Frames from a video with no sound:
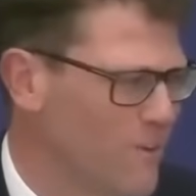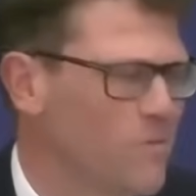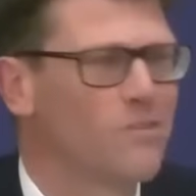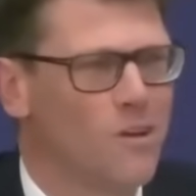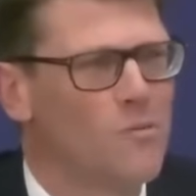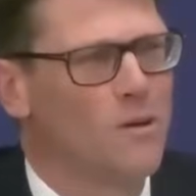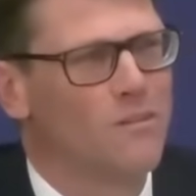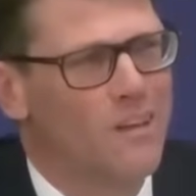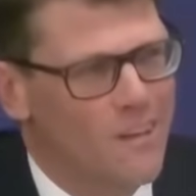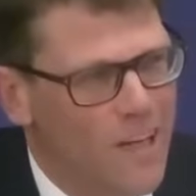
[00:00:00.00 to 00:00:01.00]
was a
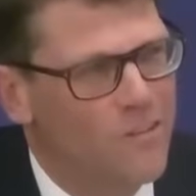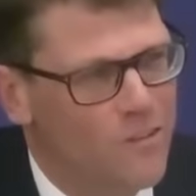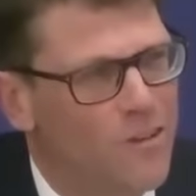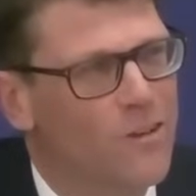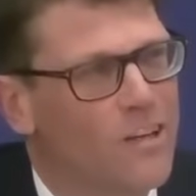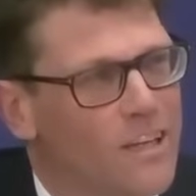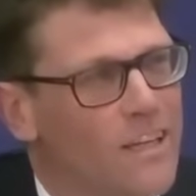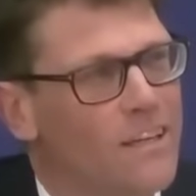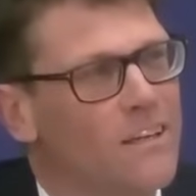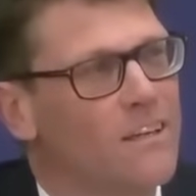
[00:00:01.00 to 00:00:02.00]
comment
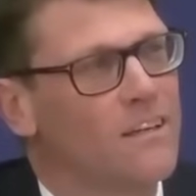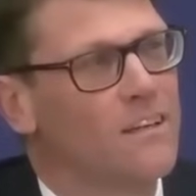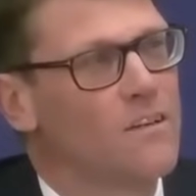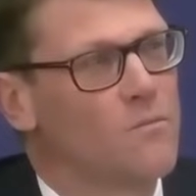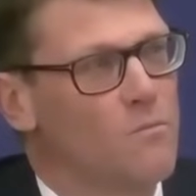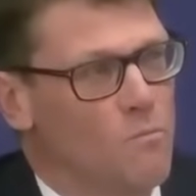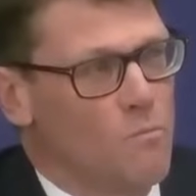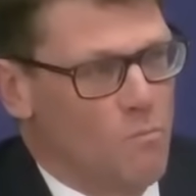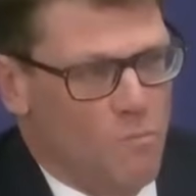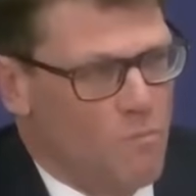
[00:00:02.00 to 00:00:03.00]
internally
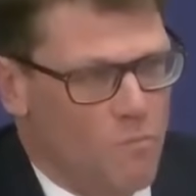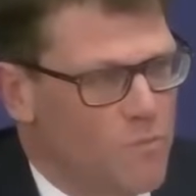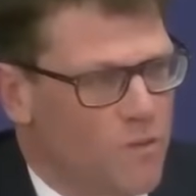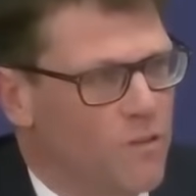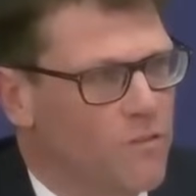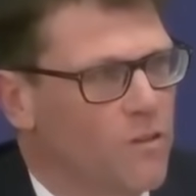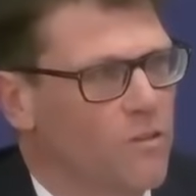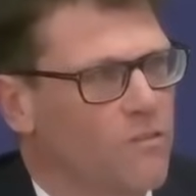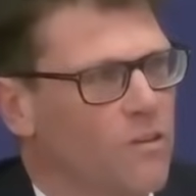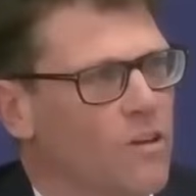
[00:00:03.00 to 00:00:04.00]

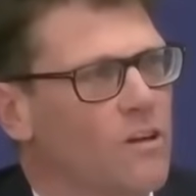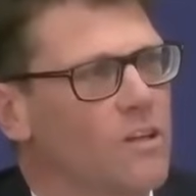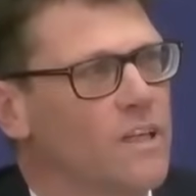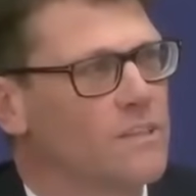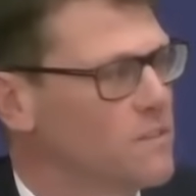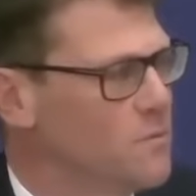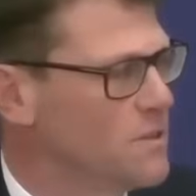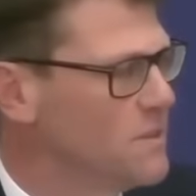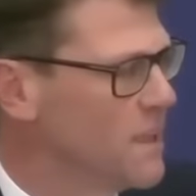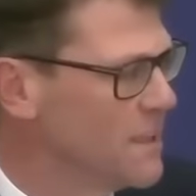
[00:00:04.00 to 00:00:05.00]
to colleagues. I
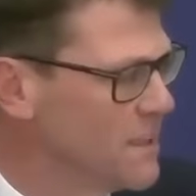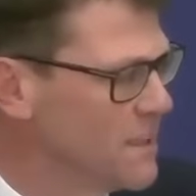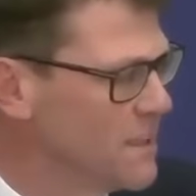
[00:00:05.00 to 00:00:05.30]
wasn't saying that.